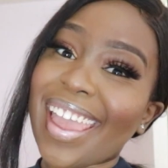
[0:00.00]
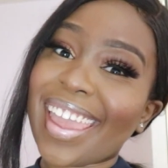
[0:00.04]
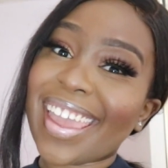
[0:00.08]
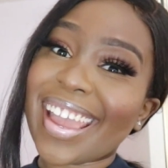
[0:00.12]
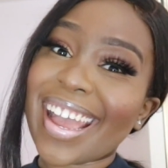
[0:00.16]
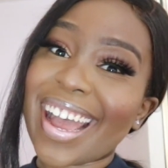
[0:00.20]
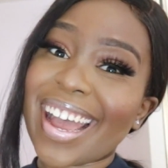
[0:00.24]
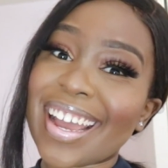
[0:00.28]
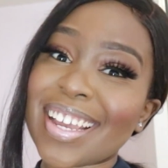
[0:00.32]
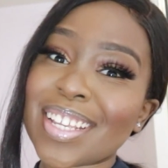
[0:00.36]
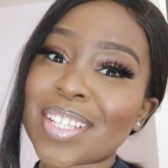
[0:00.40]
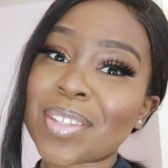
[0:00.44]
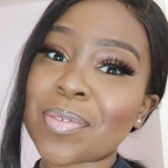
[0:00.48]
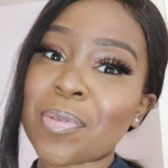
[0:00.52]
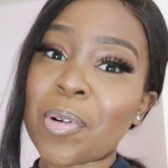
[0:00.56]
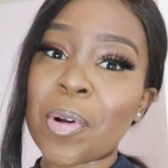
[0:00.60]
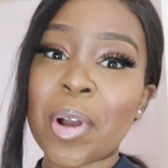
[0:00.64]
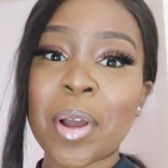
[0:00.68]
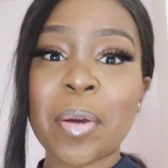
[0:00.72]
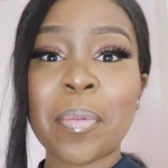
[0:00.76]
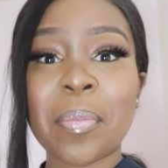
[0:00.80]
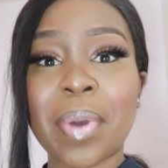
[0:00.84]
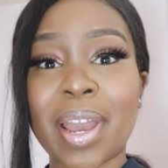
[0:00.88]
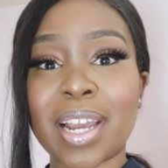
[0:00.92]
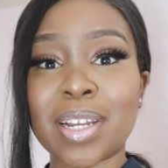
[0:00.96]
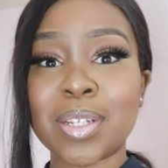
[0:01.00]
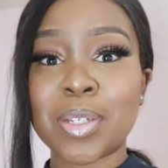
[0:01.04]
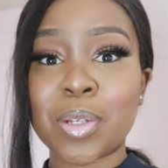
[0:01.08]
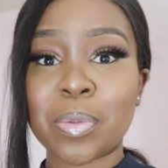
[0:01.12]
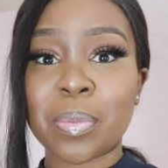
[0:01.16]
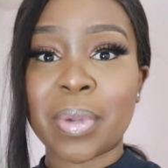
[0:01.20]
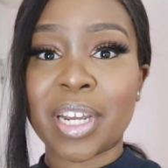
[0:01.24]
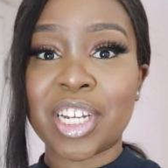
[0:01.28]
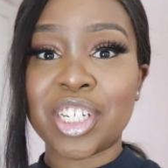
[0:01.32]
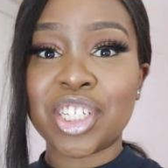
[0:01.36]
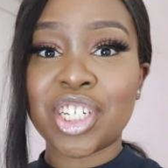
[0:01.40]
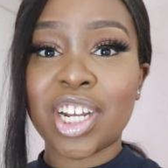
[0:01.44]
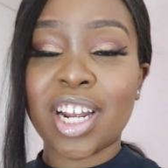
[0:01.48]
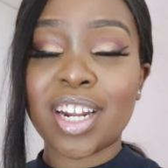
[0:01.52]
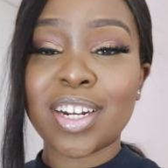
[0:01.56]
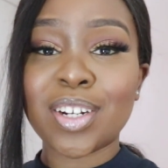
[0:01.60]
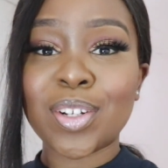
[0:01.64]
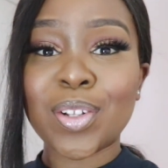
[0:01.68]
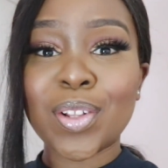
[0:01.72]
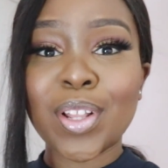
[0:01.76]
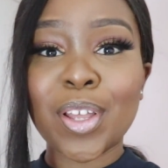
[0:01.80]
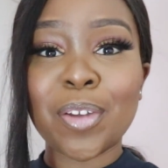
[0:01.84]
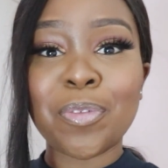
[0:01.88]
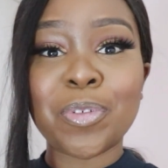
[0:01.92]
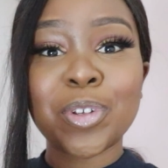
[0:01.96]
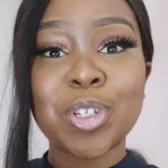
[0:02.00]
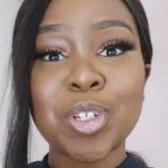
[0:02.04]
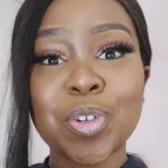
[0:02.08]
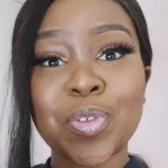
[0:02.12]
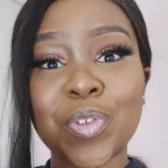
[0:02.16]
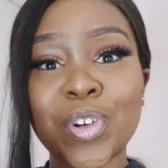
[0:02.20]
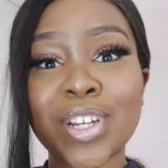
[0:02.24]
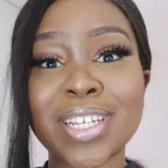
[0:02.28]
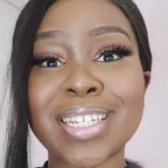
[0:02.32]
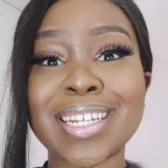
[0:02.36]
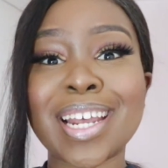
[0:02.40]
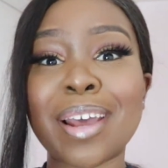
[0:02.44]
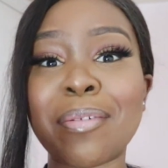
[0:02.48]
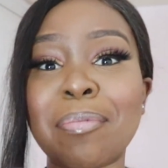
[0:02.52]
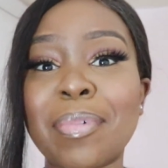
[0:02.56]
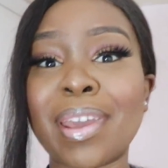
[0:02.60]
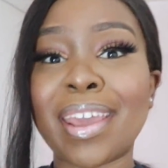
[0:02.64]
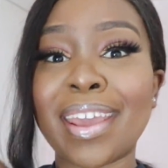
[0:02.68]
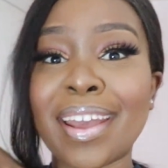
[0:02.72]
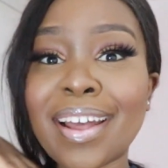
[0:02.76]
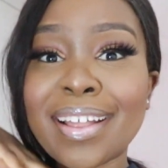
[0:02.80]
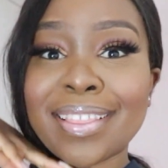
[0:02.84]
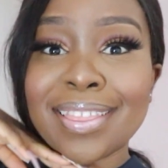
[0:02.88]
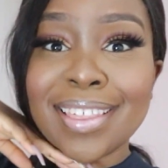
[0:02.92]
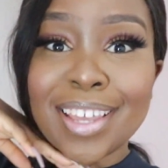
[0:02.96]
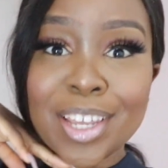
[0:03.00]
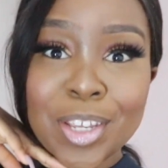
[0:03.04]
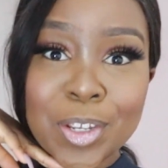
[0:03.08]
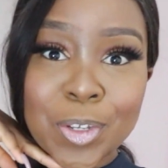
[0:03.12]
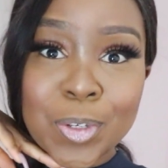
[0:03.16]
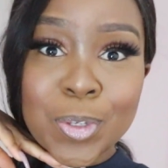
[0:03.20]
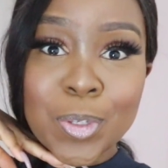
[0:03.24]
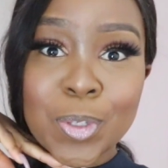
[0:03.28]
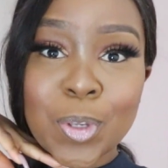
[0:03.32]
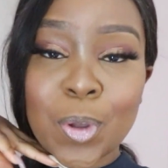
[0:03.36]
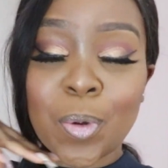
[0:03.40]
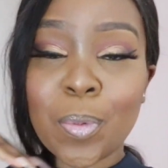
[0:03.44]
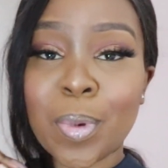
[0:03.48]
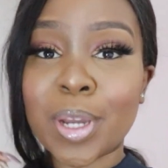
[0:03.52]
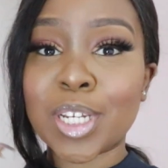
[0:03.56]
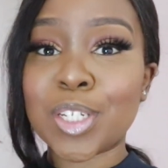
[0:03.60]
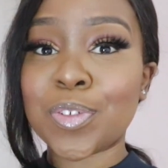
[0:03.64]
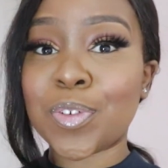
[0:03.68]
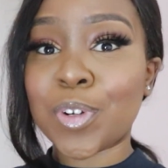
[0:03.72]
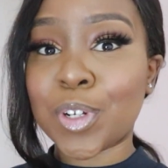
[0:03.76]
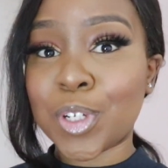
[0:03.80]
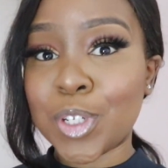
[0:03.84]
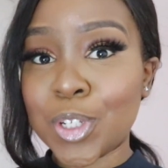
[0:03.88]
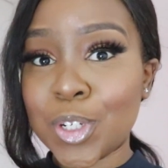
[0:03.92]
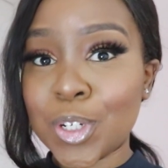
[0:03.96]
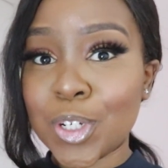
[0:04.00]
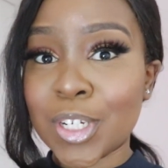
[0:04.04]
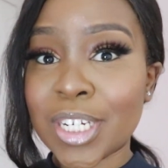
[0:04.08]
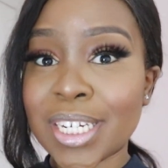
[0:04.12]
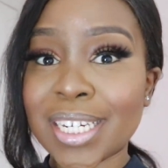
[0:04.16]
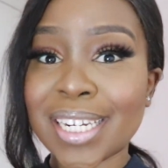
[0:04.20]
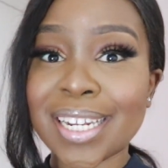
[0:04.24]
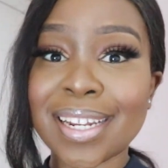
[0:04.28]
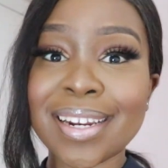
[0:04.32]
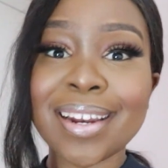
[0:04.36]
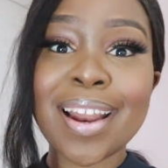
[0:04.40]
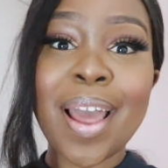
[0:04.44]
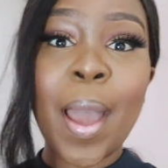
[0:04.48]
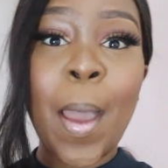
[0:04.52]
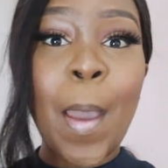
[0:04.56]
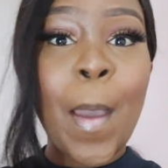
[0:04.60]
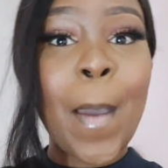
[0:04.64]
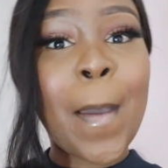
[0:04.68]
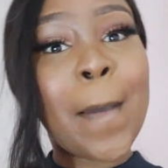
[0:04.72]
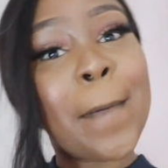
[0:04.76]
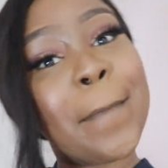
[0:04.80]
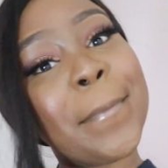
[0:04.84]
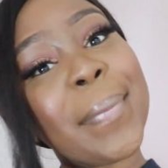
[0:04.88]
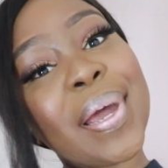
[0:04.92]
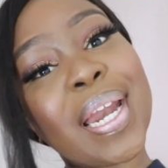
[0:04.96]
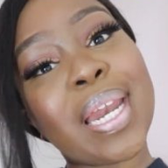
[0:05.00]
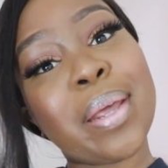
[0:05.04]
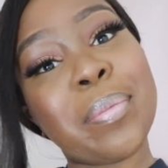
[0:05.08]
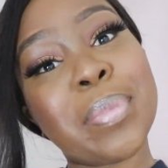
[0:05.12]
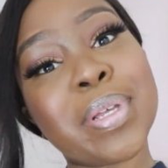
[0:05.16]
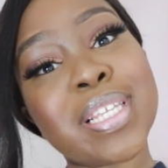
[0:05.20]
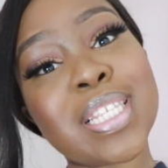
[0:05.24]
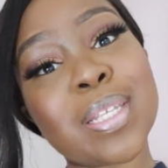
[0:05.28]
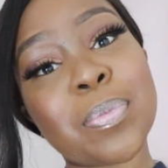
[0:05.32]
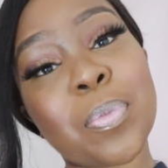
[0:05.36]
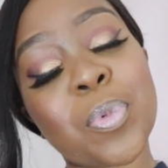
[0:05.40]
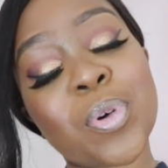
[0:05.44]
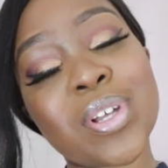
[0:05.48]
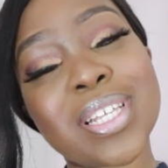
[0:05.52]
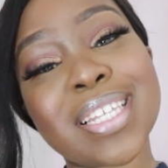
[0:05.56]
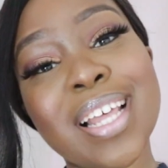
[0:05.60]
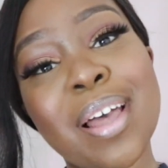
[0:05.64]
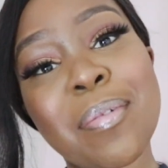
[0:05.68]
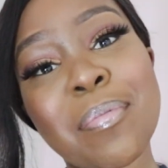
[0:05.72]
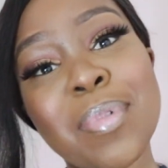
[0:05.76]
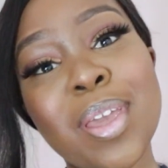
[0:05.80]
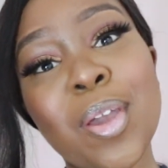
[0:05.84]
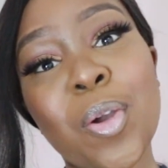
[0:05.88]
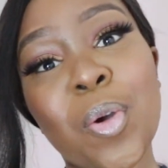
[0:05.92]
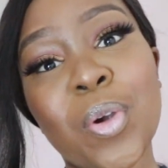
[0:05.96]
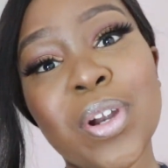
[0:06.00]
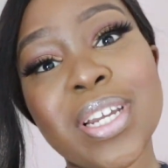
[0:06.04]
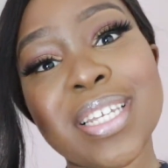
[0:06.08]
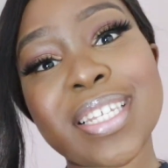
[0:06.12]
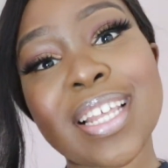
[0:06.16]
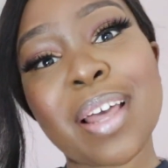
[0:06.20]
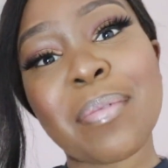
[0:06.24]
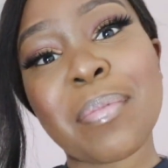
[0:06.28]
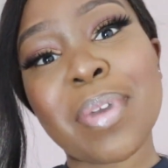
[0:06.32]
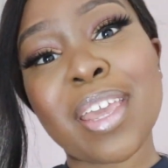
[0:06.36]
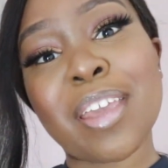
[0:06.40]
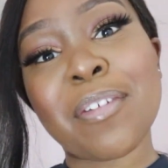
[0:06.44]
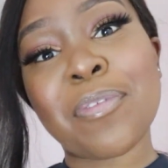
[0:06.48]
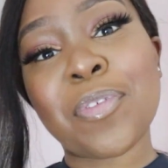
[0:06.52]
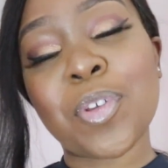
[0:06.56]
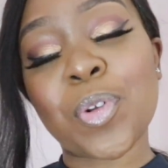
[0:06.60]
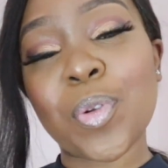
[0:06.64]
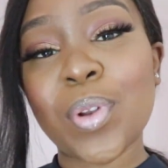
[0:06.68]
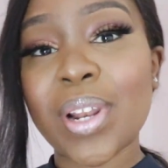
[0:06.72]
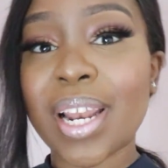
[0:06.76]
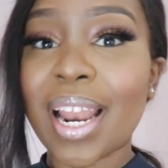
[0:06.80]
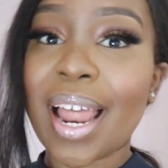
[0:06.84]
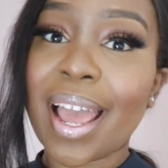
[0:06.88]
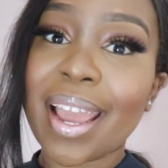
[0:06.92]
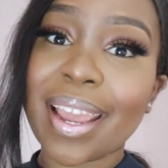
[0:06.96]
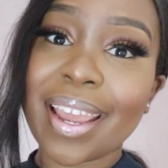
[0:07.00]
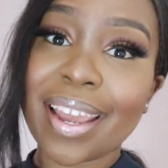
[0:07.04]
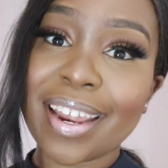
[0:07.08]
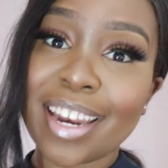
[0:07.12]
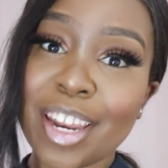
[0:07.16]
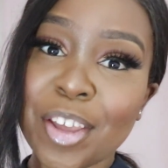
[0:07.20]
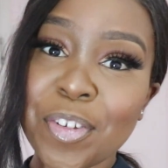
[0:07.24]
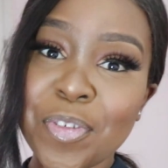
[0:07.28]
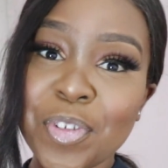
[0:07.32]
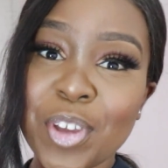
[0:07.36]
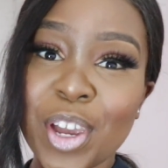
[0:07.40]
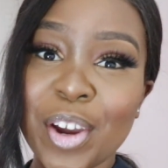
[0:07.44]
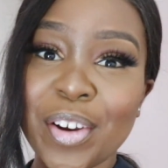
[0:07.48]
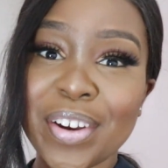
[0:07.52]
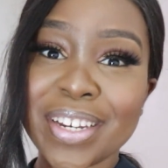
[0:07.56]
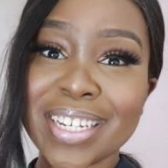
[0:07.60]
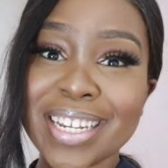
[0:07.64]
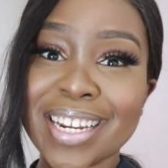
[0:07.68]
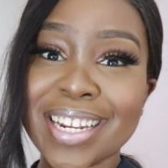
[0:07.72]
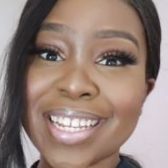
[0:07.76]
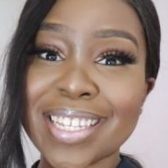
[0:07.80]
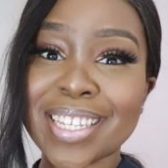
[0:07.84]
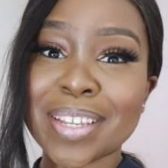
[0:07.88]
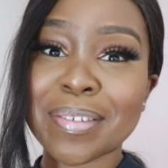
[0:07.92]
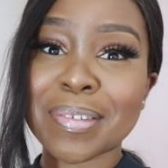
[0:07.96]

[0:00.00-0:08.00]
hey guys welcome back to my channel if it's your first time here thank you so much for tuning in my name is Sipho Sami or Sami if you'd like and if you're a returning